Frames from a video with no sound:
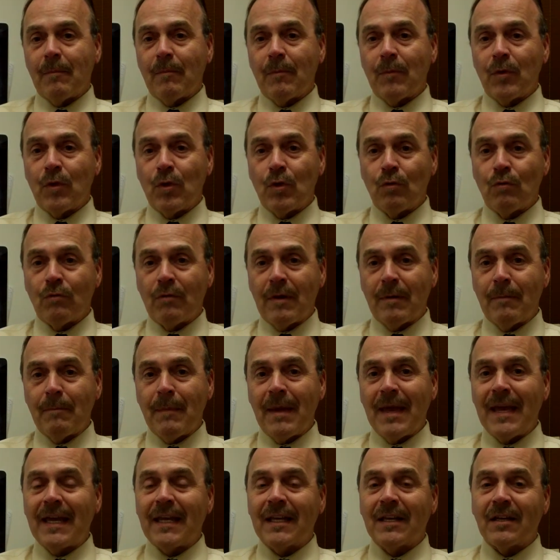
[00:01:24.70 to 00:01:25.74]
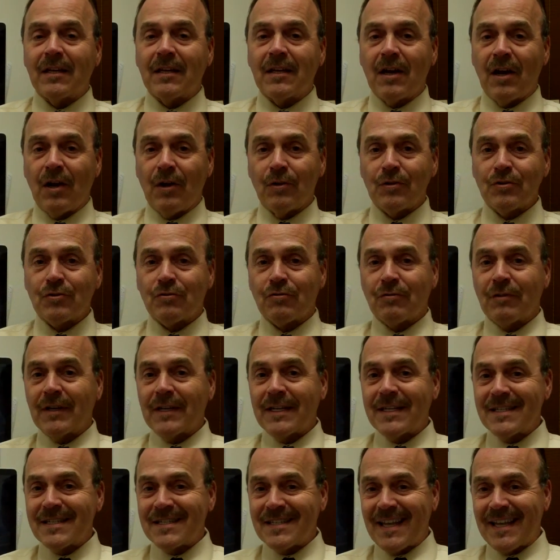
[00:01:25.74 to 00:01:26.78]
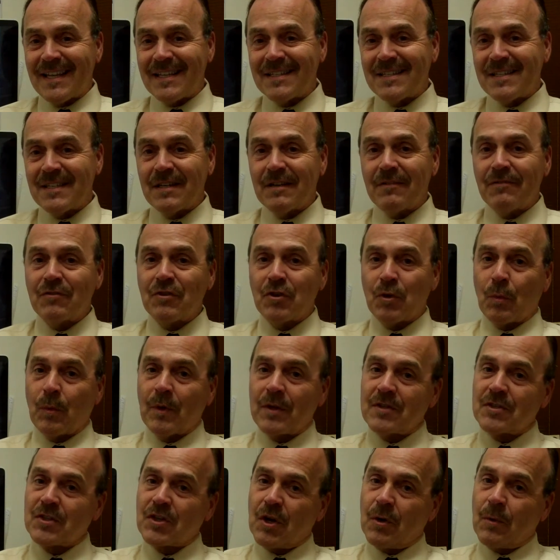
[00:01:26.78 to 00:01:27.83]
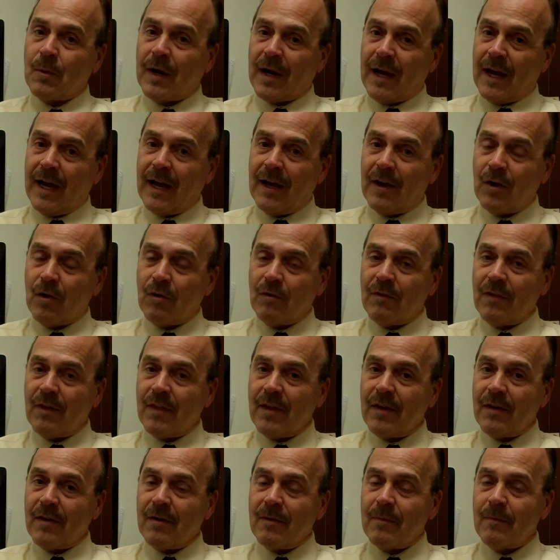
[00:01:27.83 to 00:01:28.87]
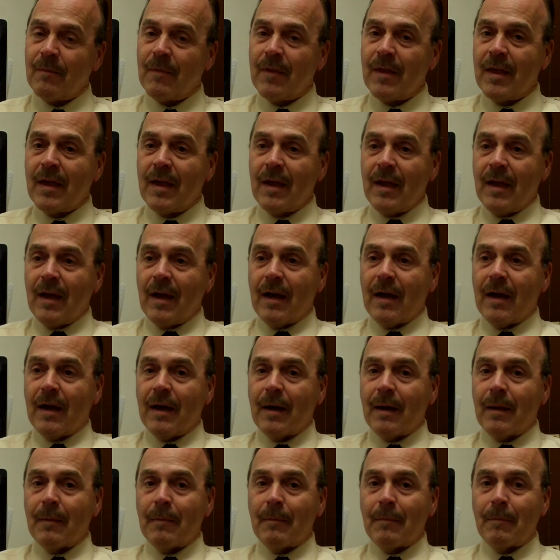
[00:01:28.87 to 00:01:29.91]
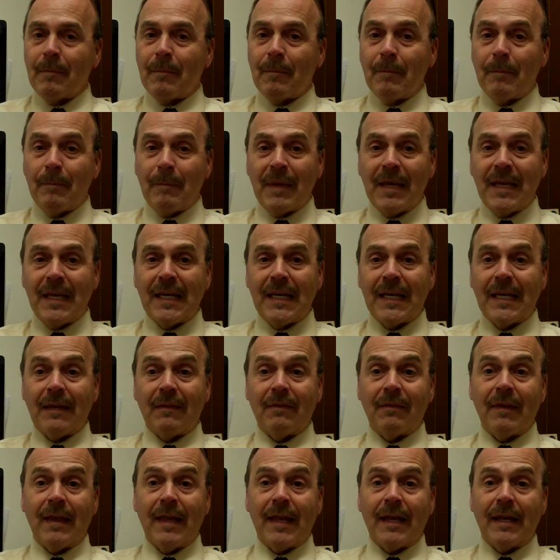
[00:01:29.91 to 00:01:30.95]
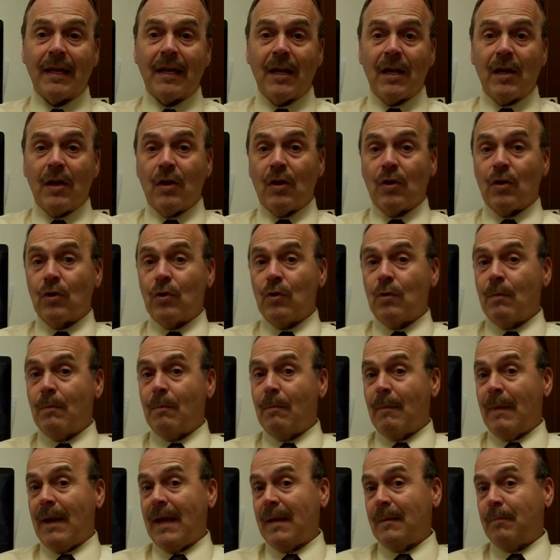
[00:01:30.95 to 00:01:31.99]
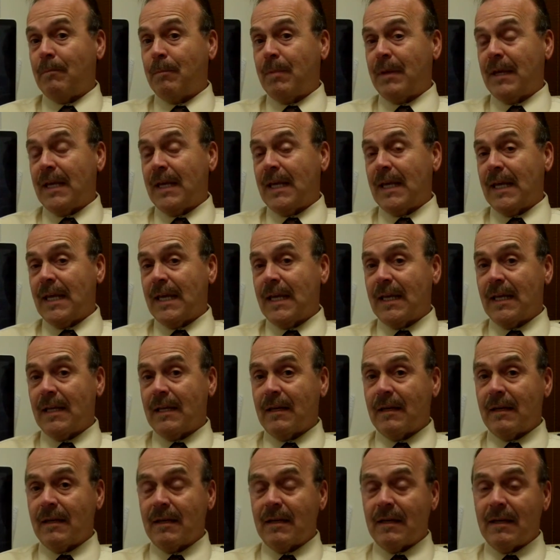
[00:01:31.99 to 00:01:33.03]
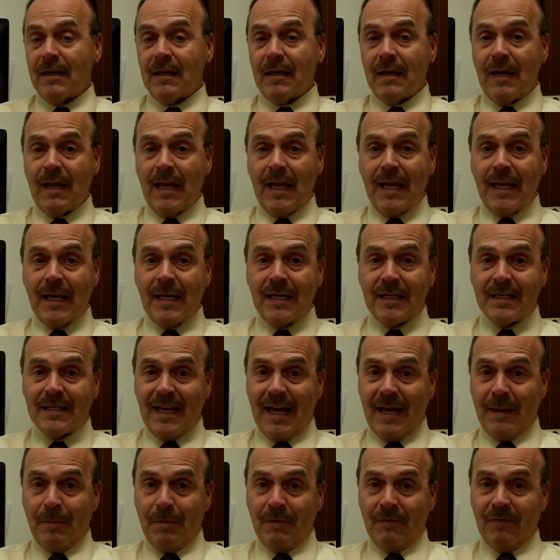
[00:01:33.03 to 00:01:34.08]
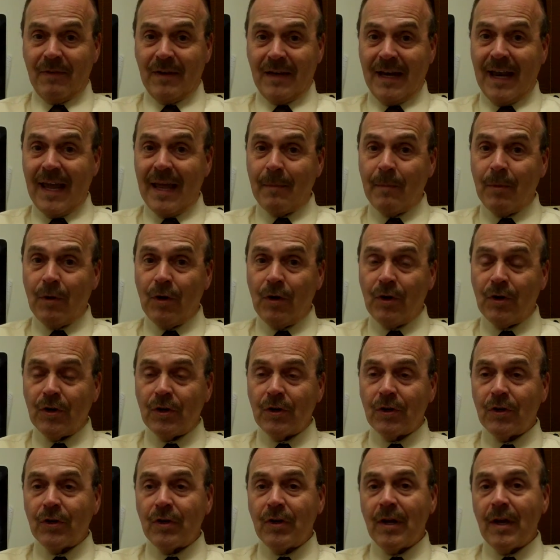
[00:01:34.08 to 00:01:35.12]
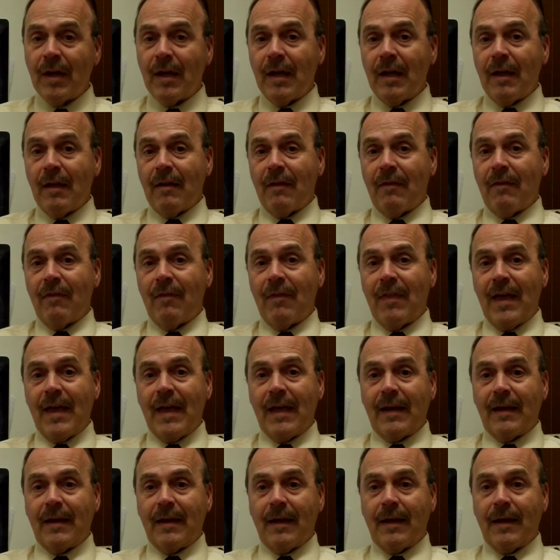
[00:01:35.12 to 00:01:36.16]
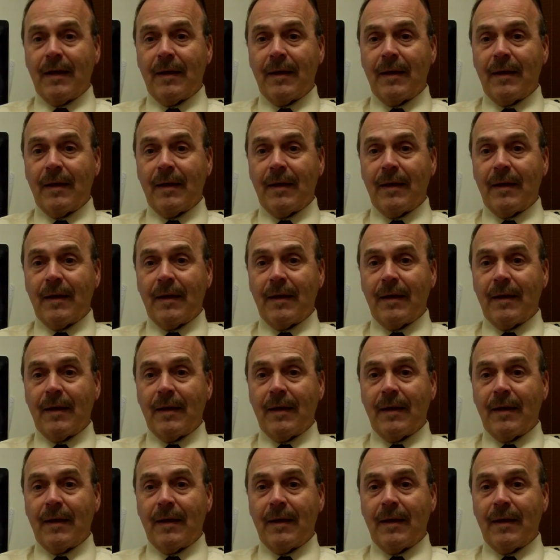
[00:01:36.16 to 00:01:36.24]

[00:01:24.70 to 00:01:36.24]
you remain culturally sensitive to what's going on over there, meaning that you might be in a type of a neighborhood that